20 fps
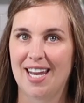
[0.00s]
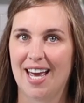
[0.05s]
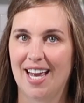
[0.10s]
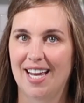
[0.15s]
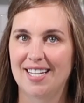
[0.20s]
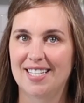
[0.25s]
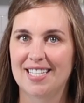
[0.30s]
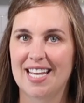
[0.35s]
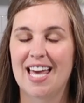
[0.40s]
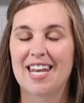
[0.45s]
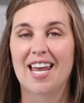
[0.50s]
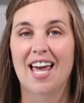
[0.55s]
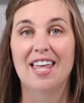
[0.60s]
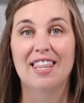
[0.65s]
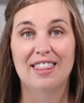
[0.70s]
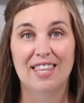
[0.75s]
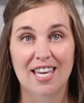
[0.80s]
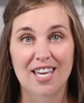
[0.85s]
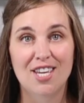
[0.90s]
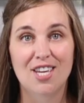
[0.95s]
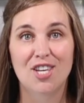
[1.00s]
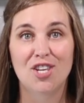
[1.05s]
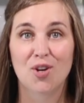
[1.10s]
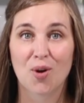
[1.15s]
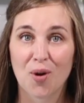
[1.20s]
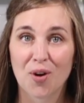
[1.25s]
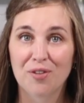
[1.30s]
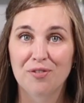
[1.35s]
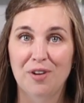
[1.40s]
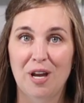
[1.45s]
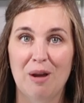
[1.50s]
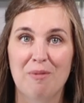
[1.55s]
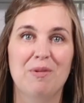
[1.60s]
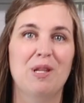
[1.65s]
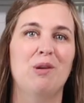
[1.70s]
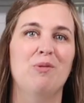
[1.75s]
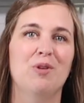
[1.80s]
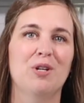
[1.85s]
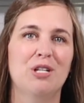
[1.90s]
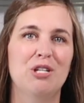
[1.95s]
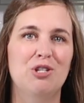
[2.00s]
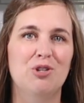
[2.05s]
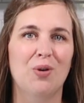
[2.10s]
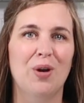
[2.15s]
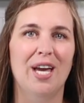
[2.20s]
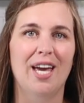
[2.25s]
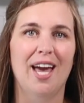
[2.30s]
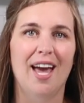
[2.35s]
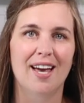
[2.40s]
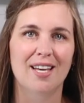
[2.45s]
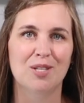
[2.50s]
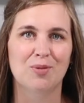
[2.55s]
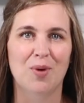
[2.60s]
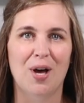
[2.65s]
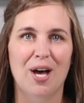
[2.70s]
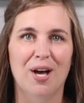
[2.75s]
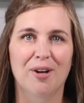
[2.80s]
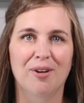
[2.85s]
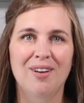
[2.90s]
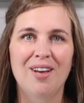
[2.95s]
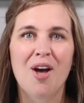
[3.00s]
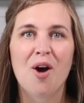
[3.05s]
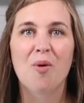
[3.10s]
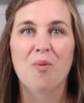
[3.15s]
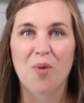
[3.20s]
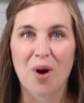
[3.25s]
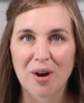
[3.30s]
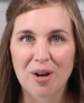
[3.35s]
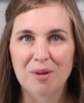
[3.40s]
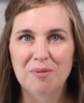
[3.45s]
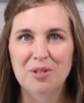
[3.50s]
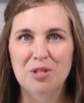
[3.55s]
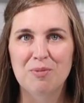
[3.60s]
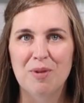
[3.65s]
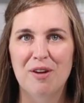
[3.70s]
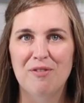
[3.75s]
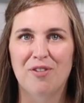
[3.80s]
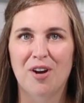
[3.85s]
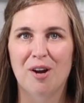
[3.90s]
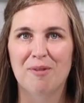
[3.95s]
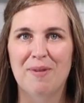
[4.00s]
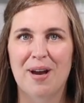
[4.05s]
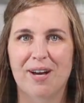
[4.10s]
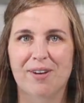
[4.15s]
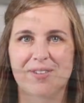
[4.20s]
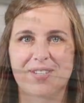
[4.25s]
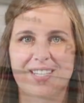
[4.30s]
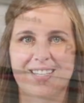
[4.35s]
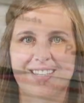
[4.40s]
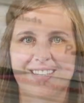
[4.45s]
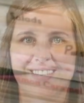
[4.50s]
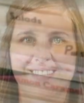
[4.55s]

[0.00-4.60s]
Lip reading: night, and I think your family will enjoy it as well. Welcome to my farmhouse.